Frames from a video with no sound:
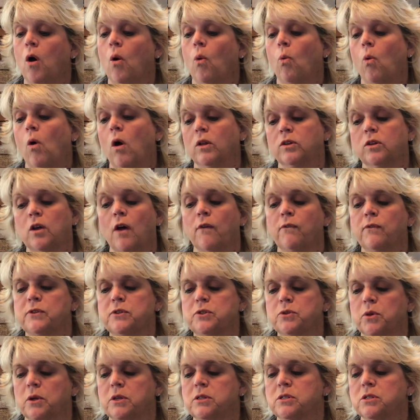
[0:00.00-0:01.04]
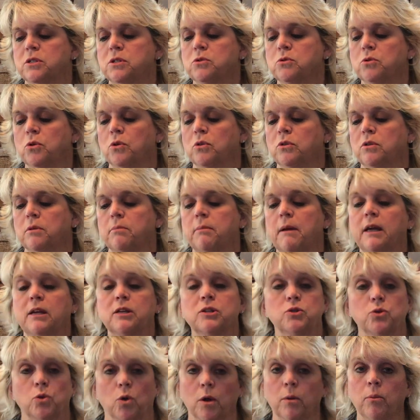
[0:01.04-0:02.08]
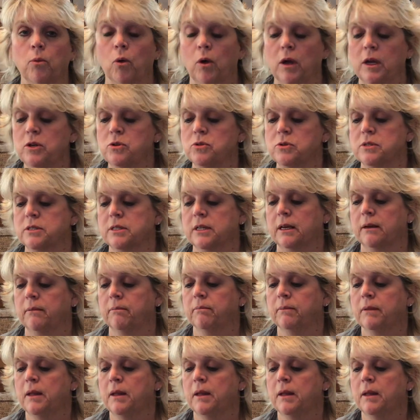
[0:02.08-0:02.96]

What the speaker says: Walt often stretched the truth to make a story more interesting.